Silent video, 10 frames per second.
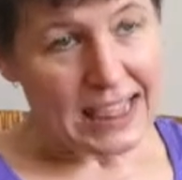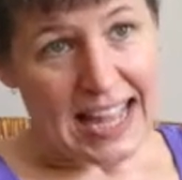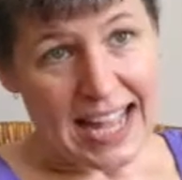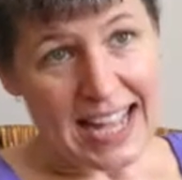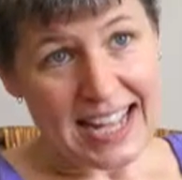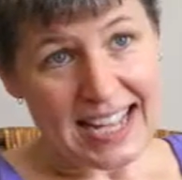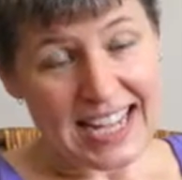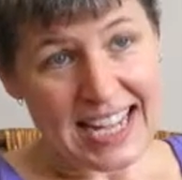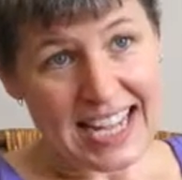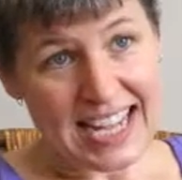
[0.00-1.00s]
They
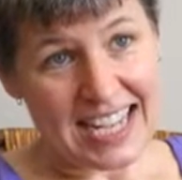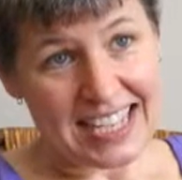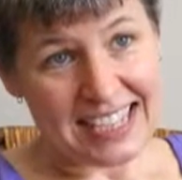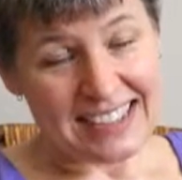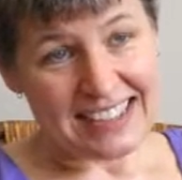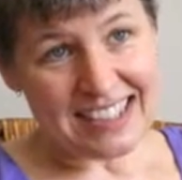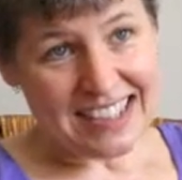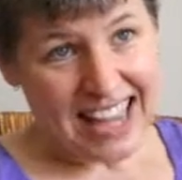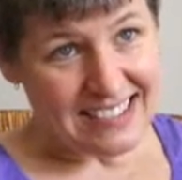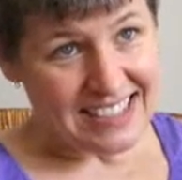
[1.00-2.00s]

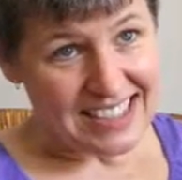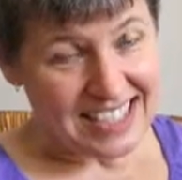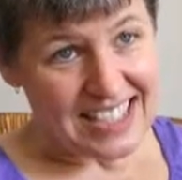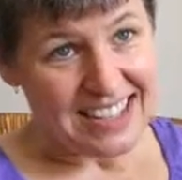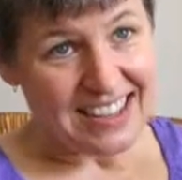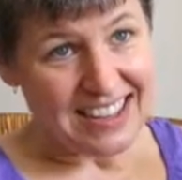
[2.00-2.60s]
classically,